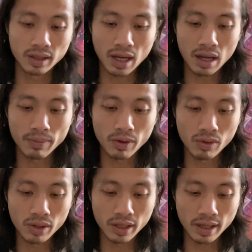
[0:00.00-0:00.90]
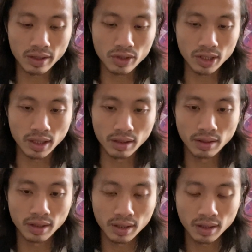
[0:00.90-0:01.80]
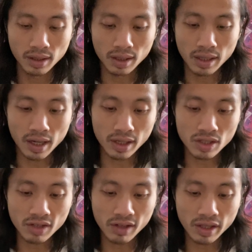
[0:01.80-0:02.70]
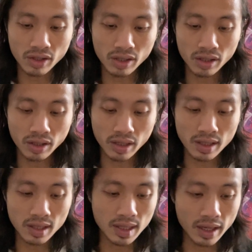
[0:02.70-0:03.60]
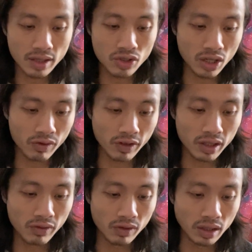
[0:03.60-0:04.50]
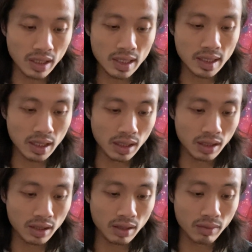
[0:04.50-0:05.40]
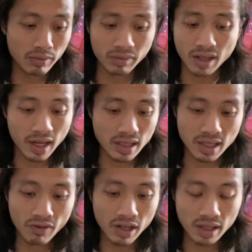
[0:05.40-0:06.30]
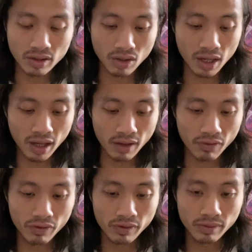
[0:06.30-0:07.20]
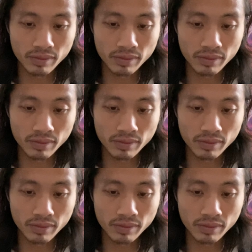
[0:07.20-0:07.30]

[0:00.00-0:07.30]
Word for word: Capricorn energy. Yeah, I just feel like you're in this energy of really releasing negativity in your life